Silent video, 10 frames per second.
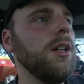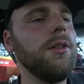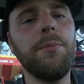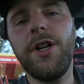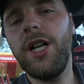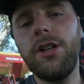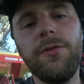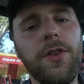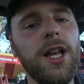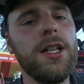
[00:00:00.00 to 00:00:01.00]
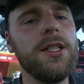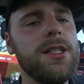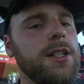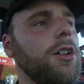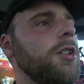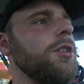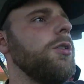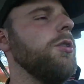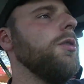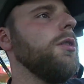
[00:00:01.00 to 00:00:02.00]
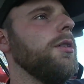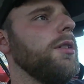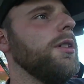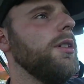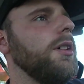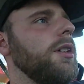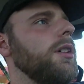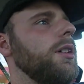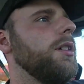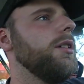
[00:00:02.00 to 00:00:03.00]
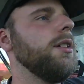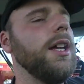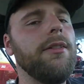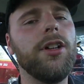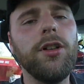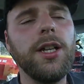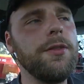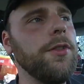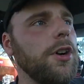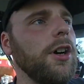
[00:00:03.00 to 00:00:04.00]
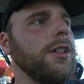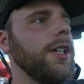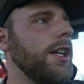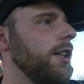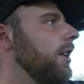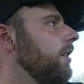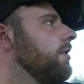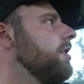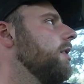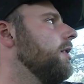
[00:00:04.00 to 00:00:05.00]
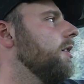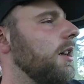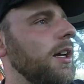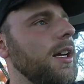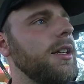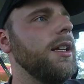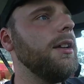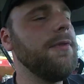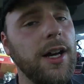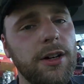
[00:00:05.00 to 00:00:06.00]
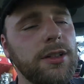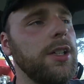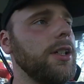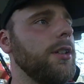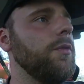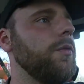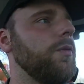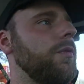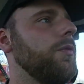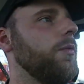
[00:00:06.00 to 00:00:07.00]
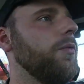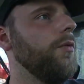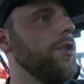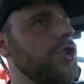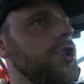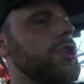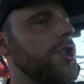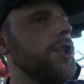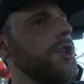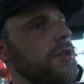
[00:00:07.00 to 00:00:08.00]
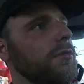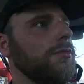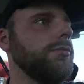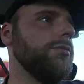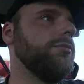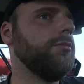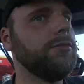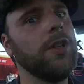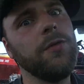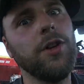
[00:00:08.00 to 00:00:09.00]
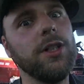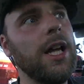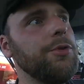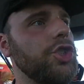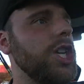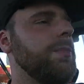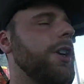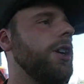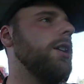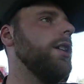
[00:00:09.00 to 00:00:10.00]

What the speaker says: we're pretty good friends, so they were looking for alternatives, and they found, which is 4 times cheaper